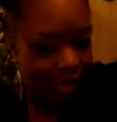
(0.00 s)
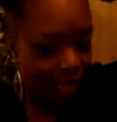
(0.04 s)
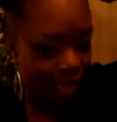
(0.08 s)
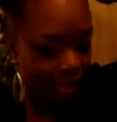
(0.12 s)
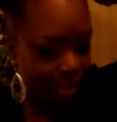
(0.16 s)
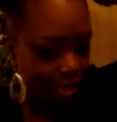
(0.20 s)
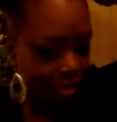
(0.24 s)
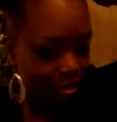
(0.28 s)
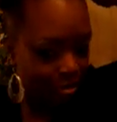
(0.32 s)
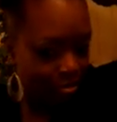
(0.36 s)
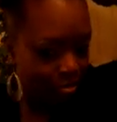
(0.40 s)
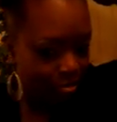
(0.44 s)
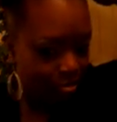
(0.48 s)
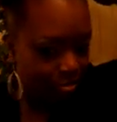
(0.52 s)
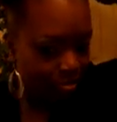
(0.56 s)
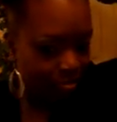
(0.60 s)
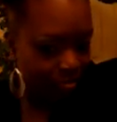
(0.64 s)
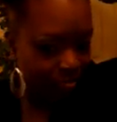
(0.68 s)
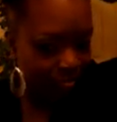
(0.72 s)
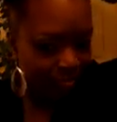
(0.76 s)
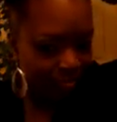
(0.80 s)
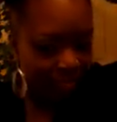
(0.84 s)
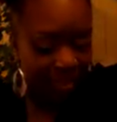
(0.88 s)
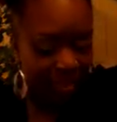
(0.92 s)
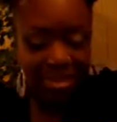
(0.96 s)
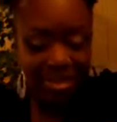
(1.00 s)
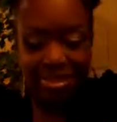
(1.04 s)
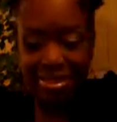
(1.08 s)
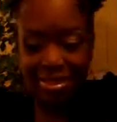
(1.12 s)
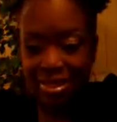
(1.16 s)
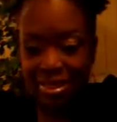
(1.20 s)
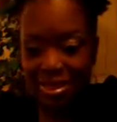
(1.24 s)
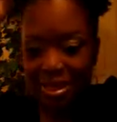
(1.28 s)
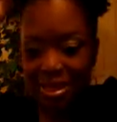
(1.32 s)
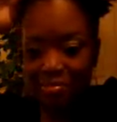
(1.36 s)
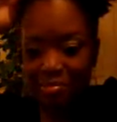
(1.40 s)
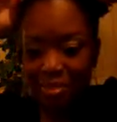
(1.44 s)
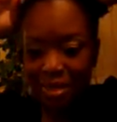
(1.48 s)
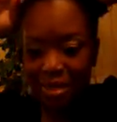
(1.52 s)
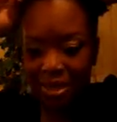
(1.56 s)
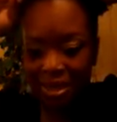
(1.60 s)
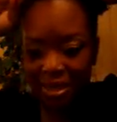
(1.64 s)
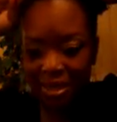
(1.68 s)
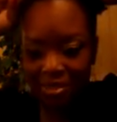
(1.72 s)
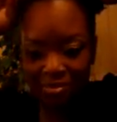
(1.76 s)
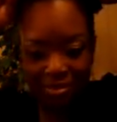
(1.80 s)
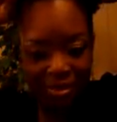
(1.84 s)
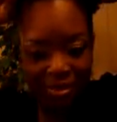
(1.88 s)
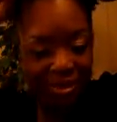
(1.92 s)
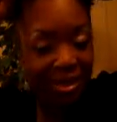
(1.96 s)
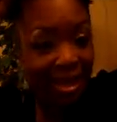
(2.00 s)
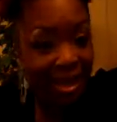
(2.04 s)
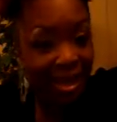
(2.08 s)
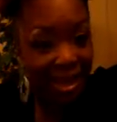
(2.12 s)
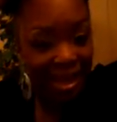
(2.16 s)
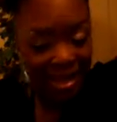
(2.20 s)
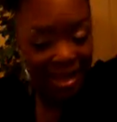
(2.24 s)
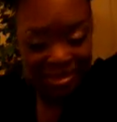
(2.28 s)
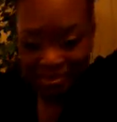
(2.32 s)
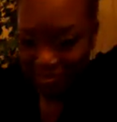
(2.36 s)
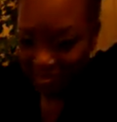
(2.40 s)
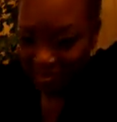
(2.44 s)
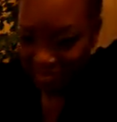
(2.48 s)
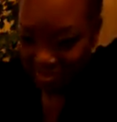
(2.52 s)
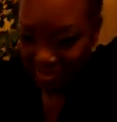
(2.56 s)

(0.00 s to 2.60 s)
right here. It's not that big, but I got